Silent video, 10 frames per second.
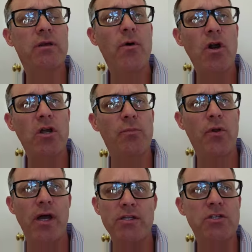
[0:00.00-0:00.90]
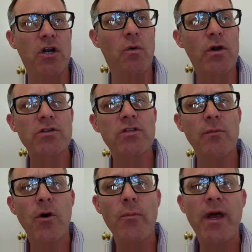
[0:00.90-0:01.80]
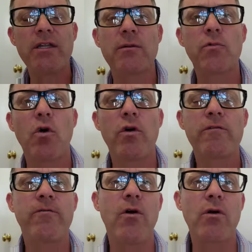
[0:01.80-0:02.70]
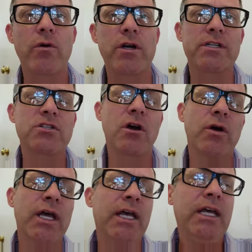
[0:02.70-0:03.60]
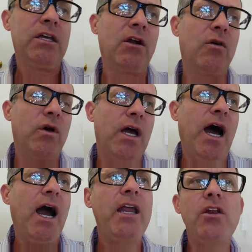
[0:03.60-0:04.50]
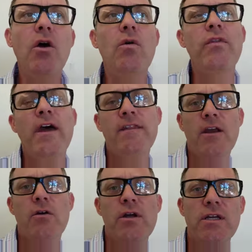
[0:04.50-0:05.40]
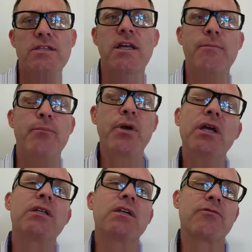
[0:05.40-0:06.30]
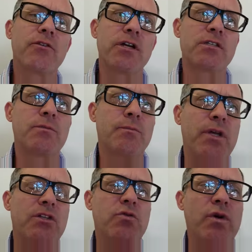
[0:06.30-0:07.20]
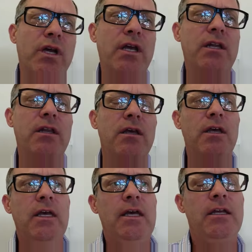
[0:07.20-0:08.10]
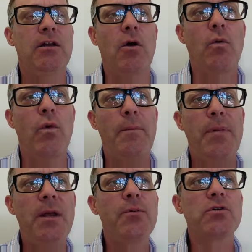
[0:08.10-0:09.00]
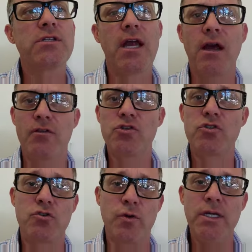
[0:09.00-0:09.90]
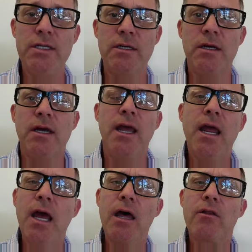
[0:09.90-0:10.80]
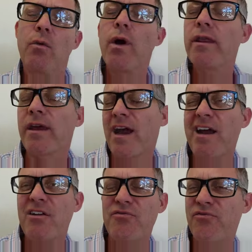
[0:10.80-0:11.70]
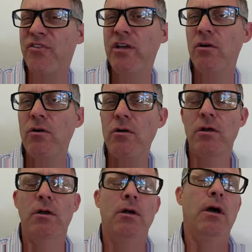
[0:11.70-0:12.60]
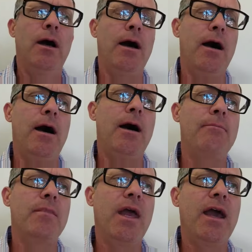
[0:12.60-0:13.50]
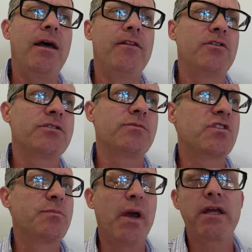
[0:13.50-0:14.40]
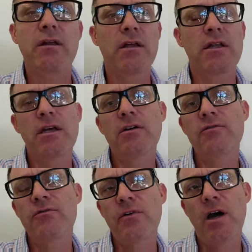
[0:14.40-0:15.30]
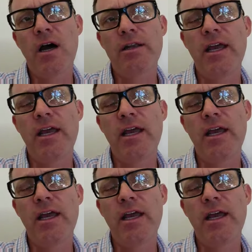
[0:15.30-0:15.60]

in the marketplace. You know, where's the momentum going forward? And so, you know, I know that there is a big difference between, you know, what people say on the street and the way they kind of feel. Um, and there's some speculative uh,